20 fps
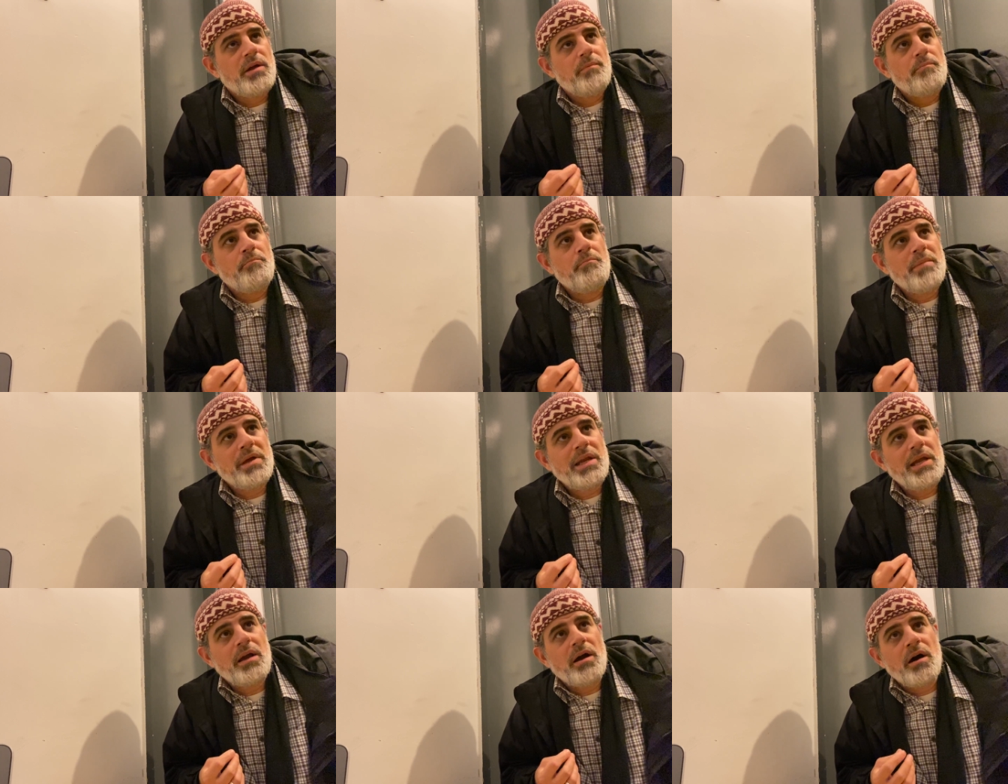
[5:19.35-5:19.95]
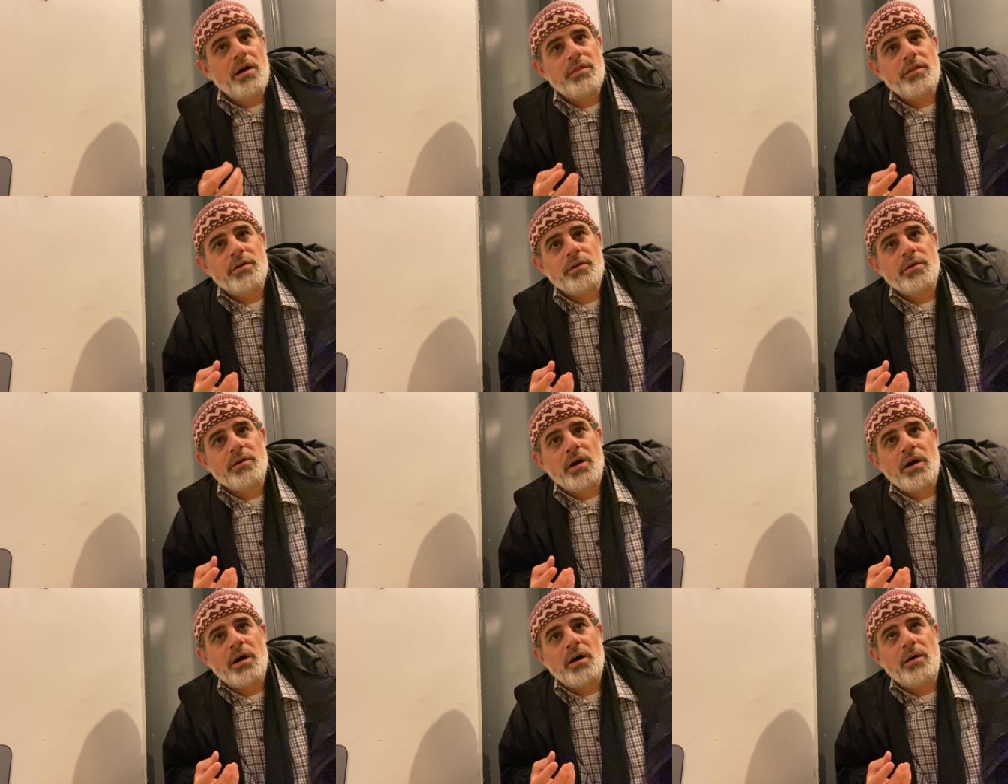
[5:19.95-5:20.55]
many
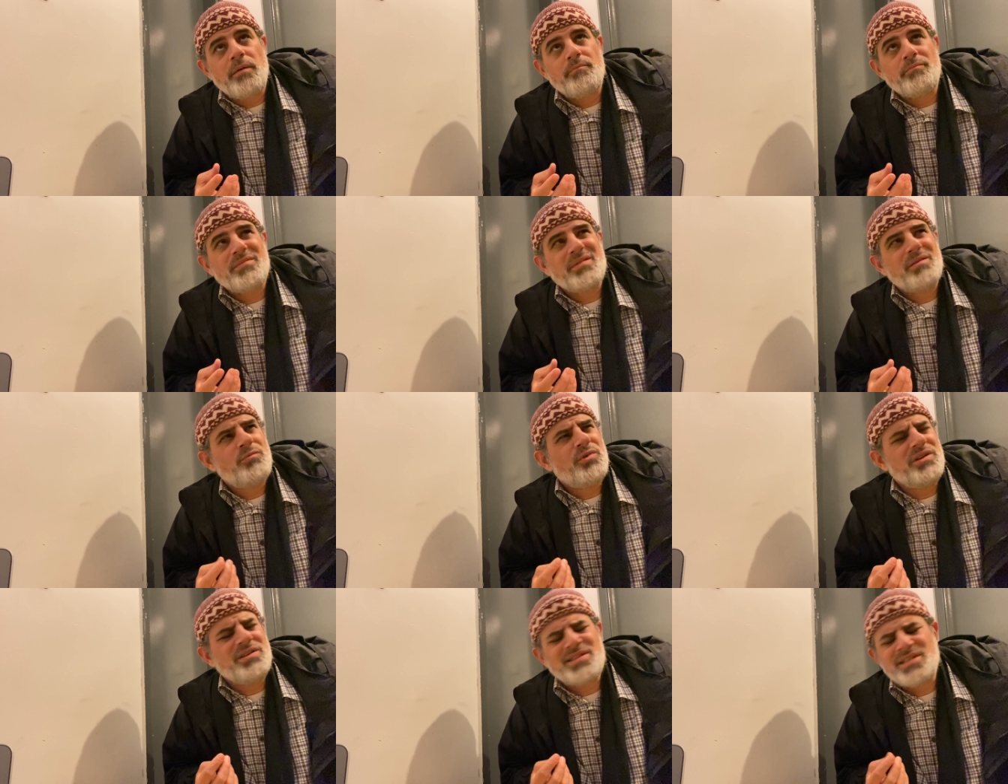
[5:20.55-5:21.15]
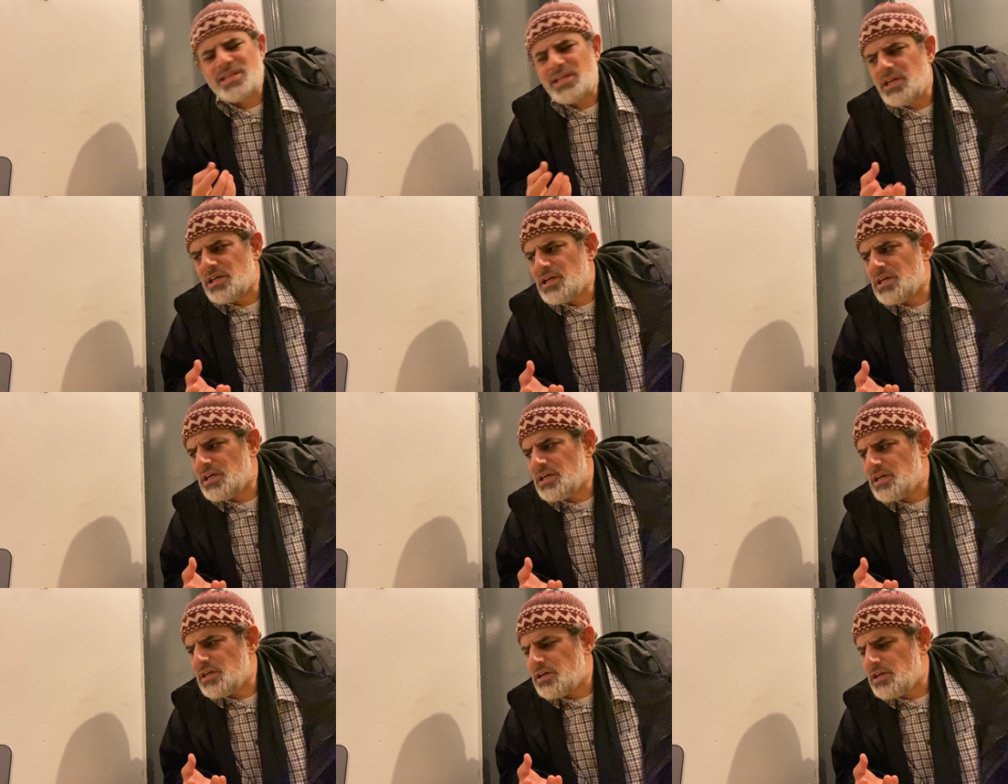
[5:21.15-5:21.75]
other, um, what,
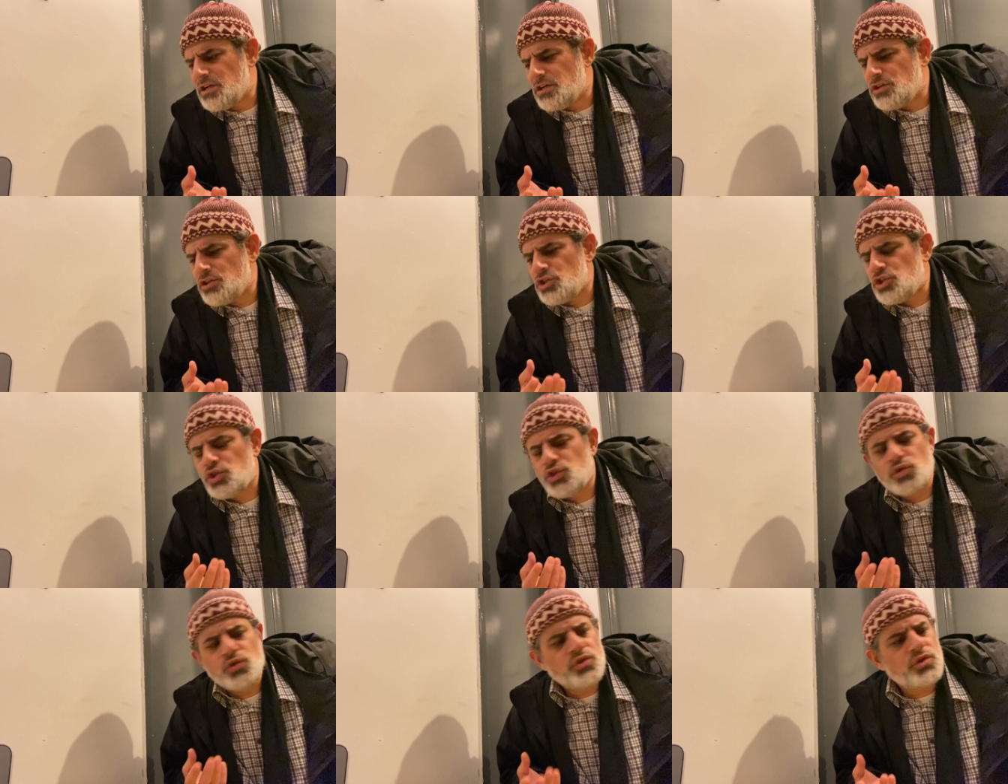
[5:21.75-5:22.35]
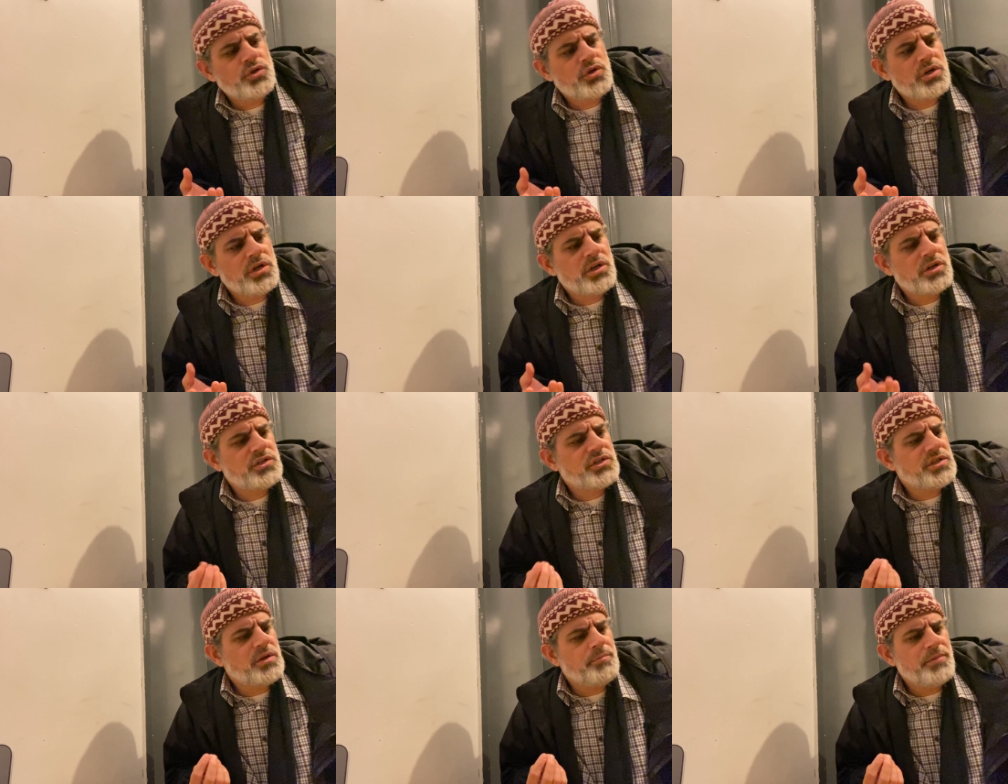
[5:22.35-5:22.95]
Zia Shudra
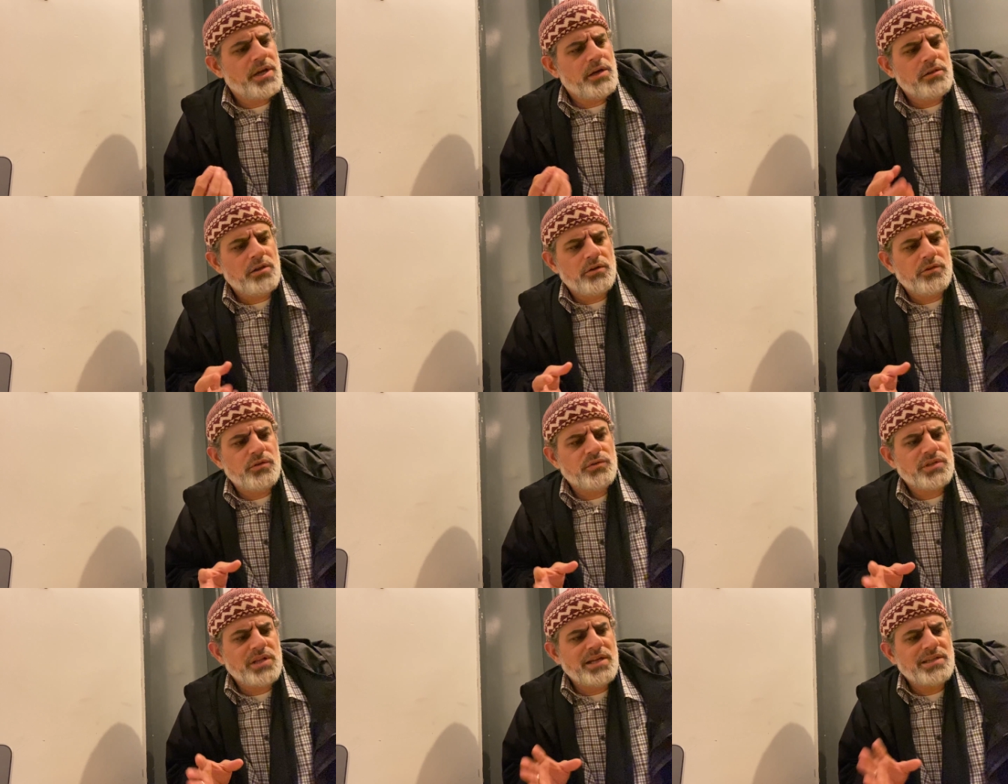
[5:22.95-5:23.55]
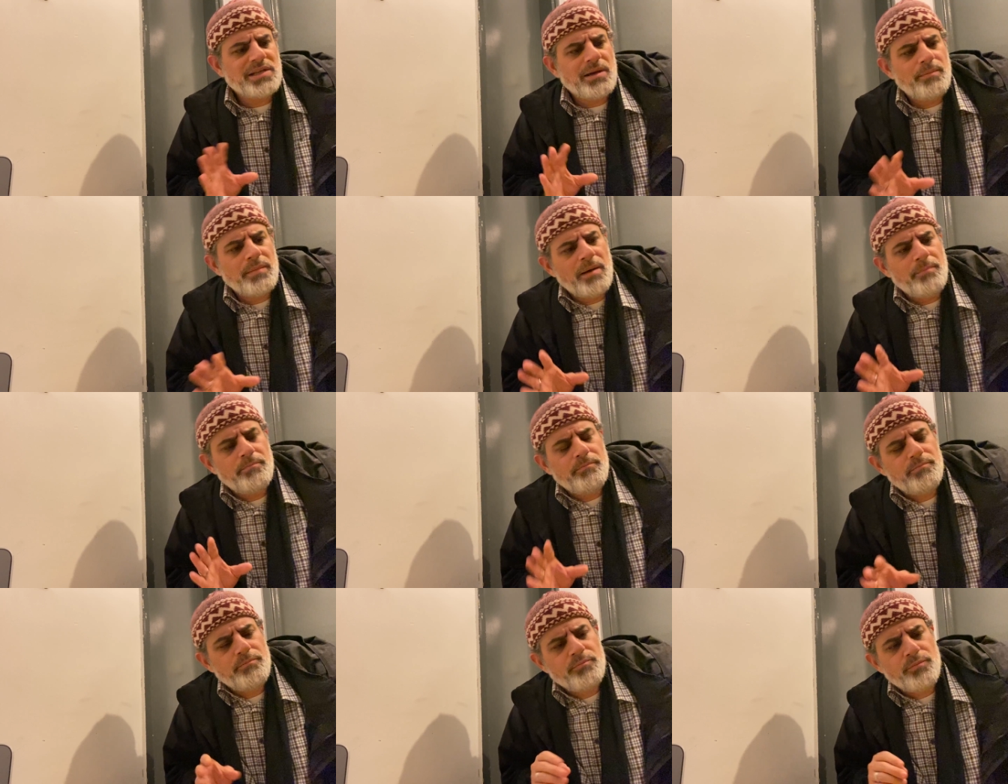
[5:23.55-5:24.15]
or something along those lines. I'm,
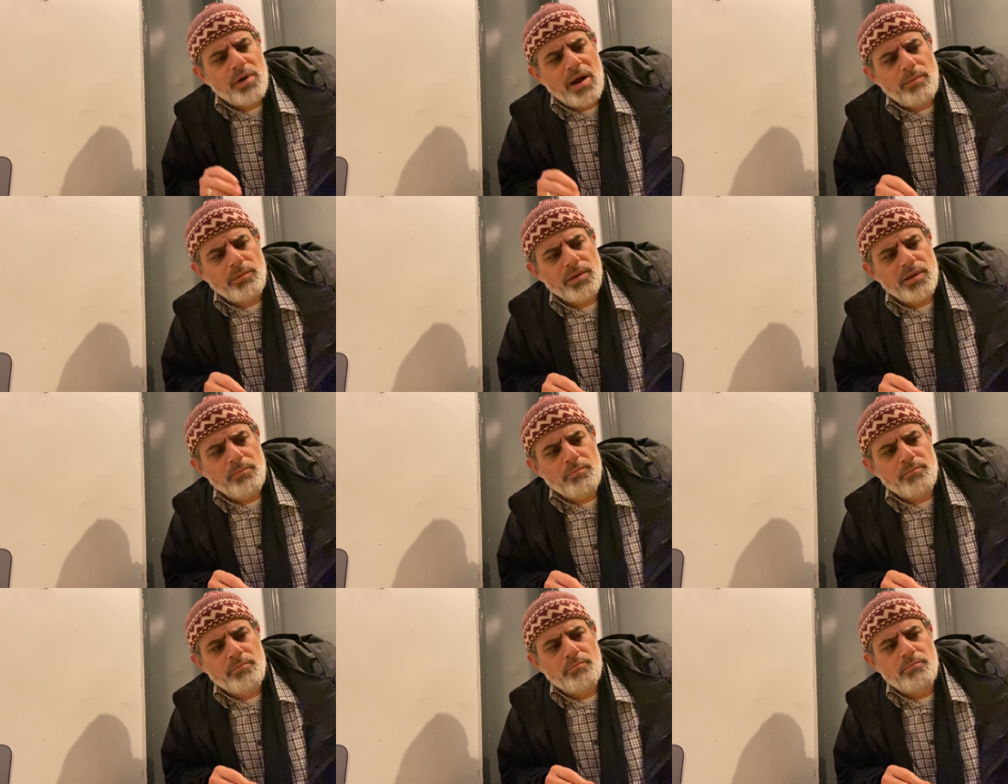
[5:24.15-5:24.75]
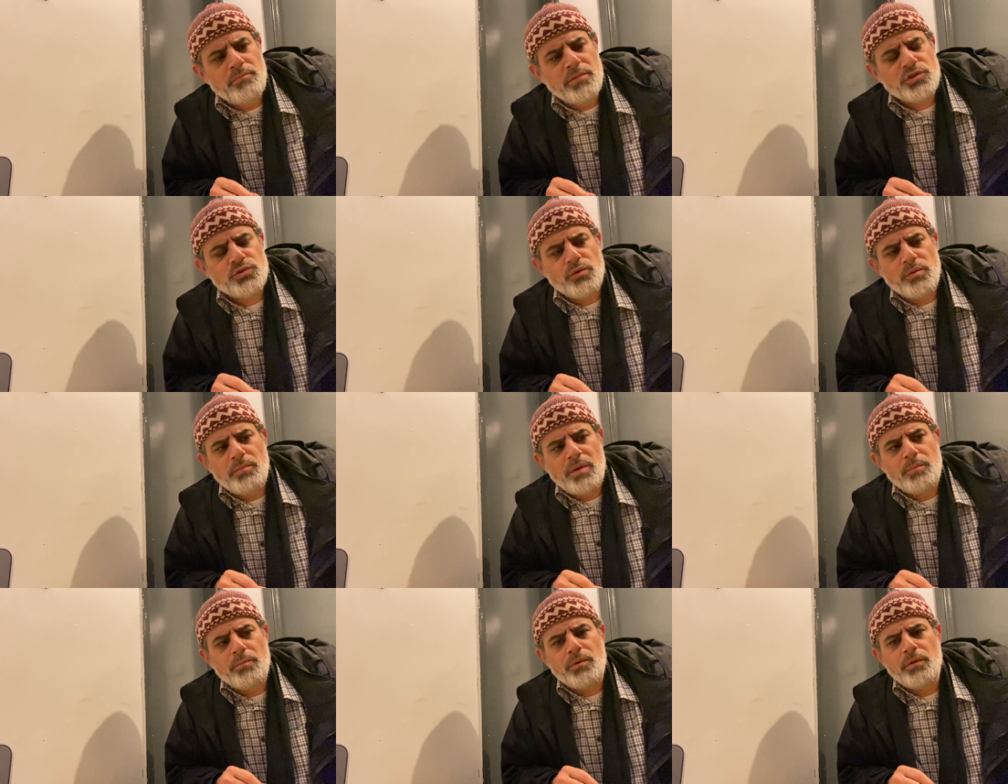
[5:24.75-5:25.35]
I'm probably
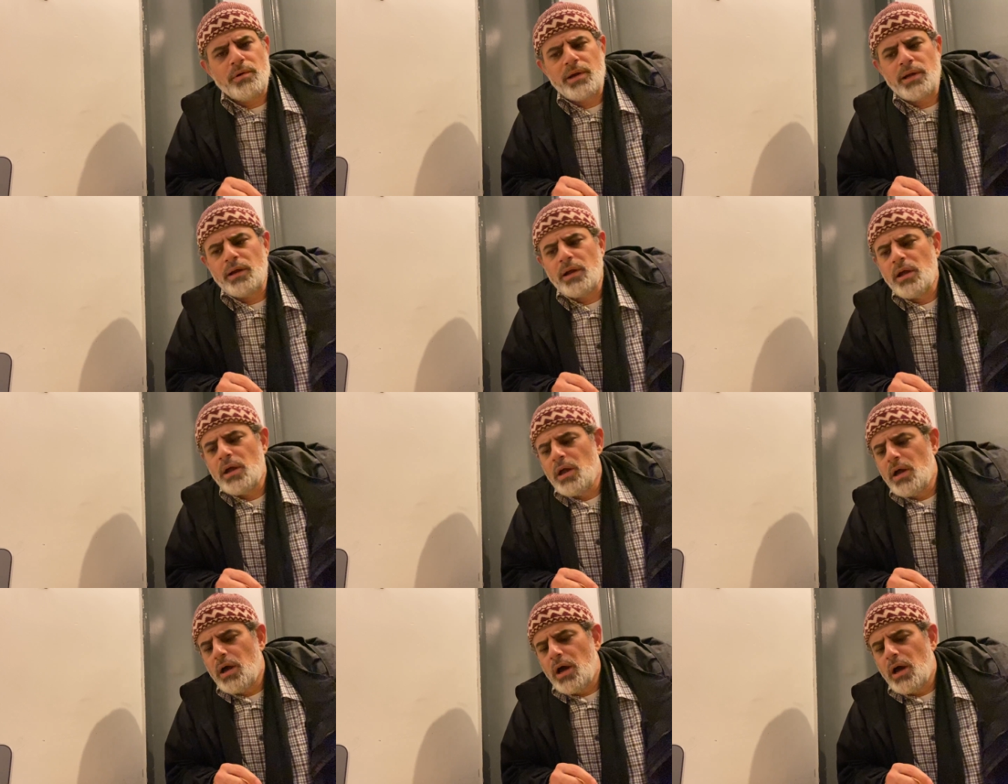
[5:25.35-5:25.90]
misremembering.